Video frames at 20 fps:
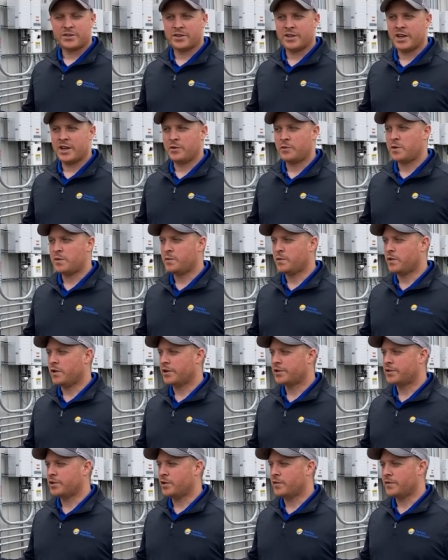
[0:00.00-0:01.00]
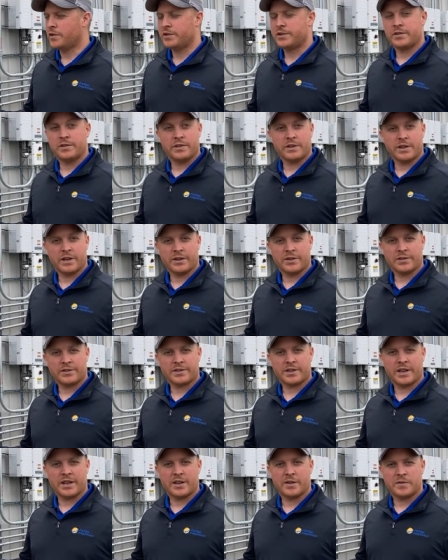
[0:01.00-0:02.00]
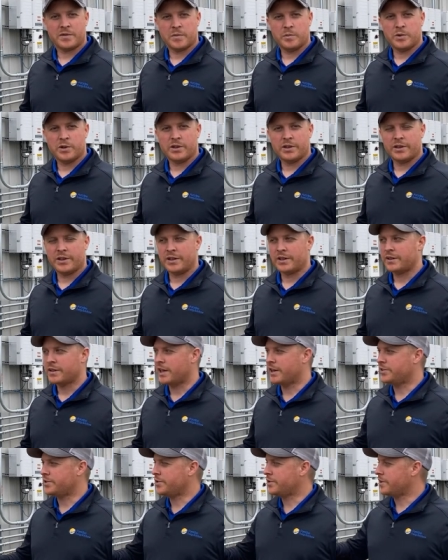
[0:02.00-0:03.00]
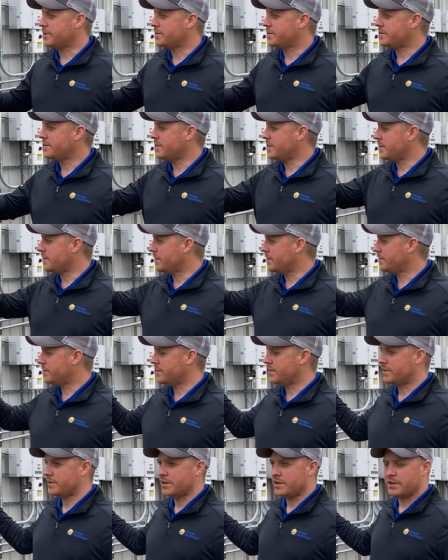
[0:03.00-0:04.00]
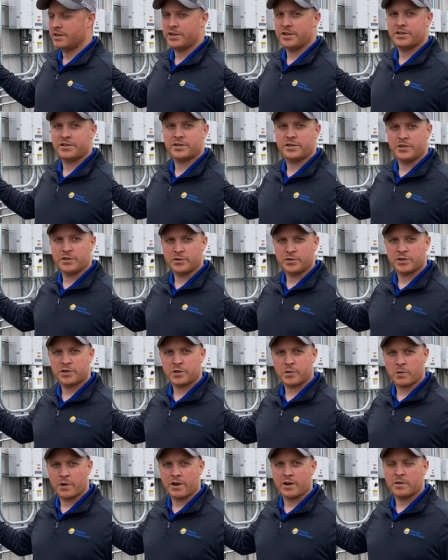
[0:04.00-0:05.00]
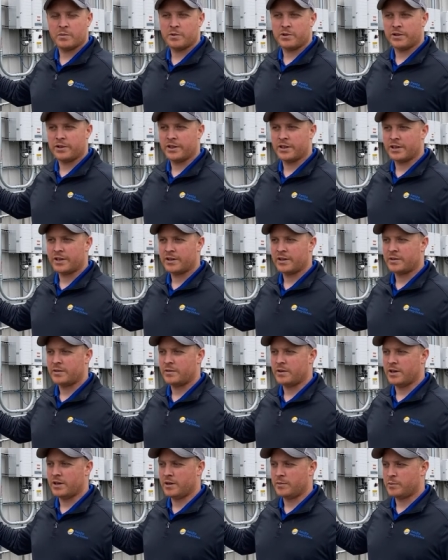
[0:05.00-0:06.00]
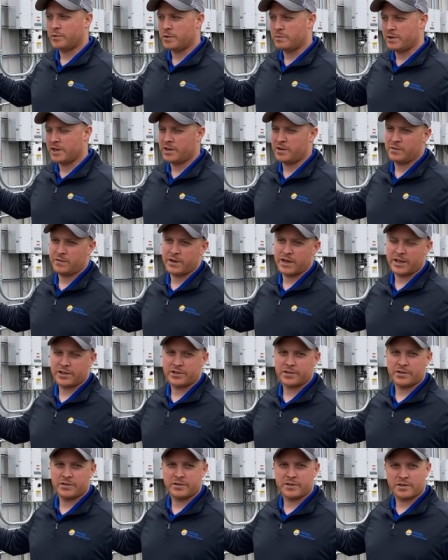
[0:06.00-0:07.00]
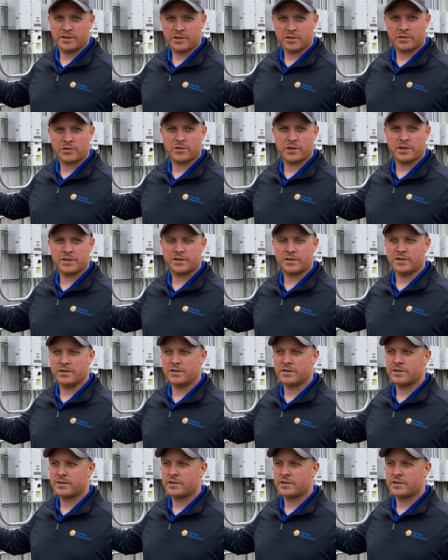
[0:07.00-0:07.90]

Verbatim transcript: now we've walked over to the other side of the building. As you can see, this is a nice new square building, pre-manufactured steel trusses